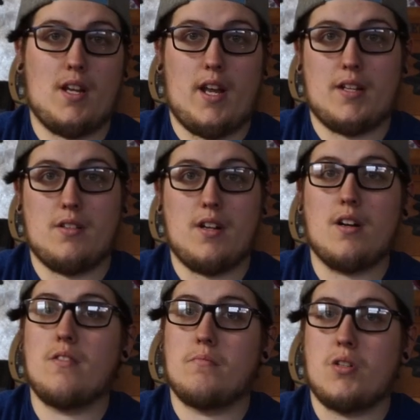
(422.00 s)
Connect,
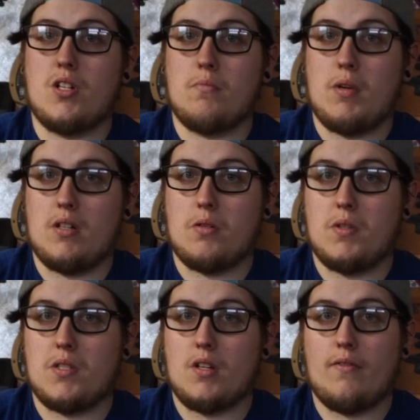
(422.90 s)
their own machine
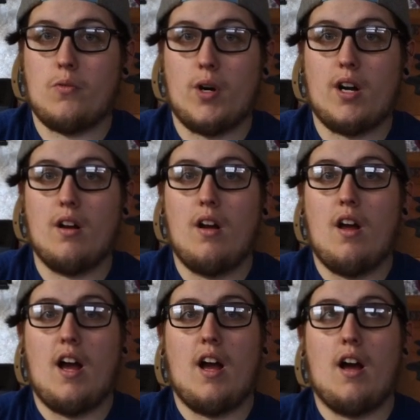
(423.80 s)
management software.
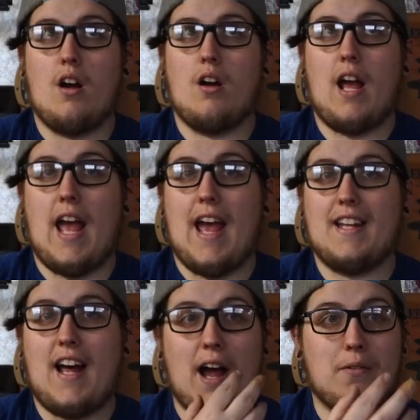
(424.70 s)

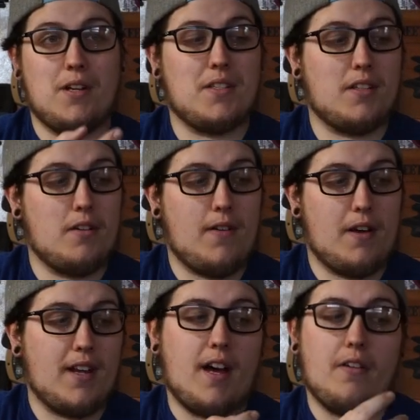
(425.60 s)
And I recently
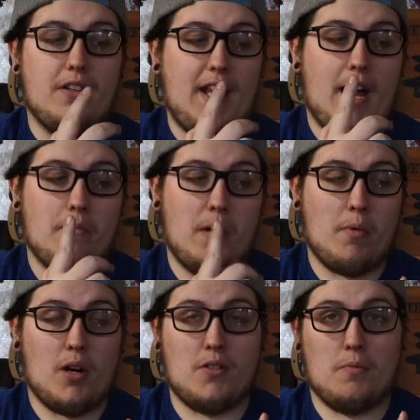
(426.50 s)
found out that my
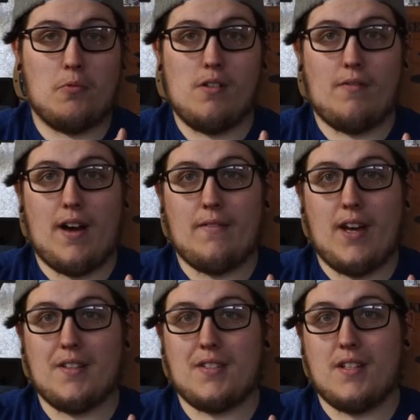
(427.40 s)
Mark
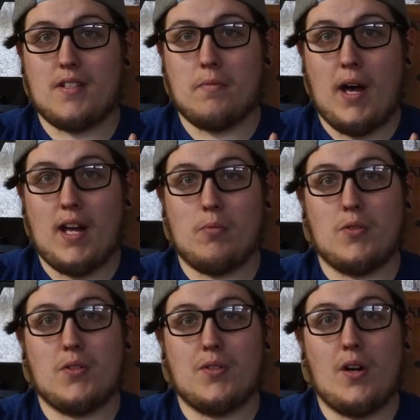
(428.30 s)
2.5S is compatible.
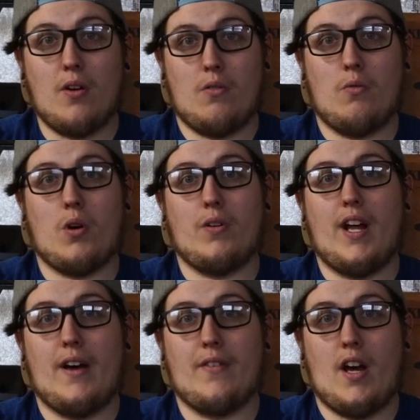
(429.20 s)
So we're going
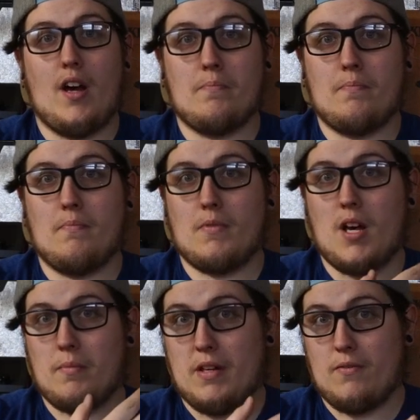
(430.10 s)
to have an
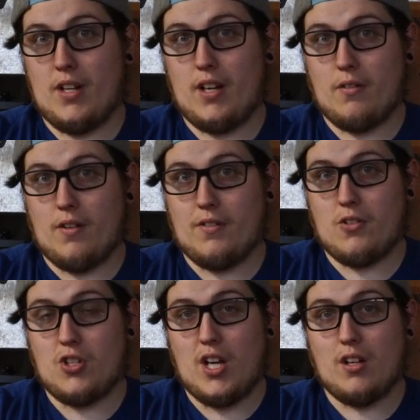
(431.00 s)
upcoming video on
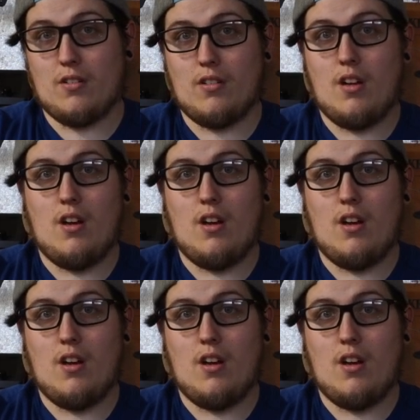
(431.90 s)
the channel